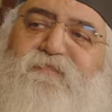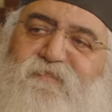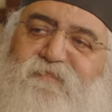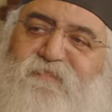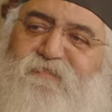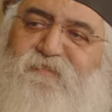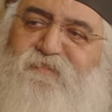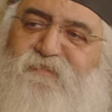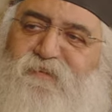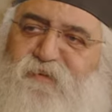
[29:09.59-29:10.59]
you are
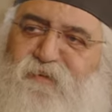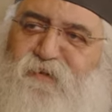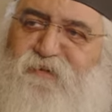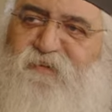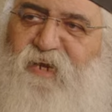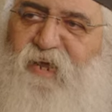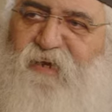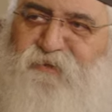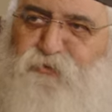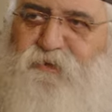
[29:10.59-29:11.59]
not Russians.
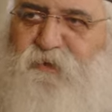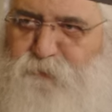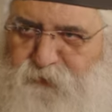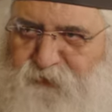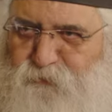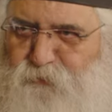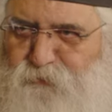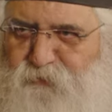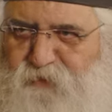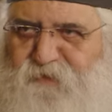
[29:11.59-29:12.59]

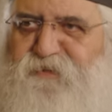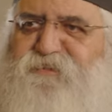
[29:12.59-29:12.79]
It's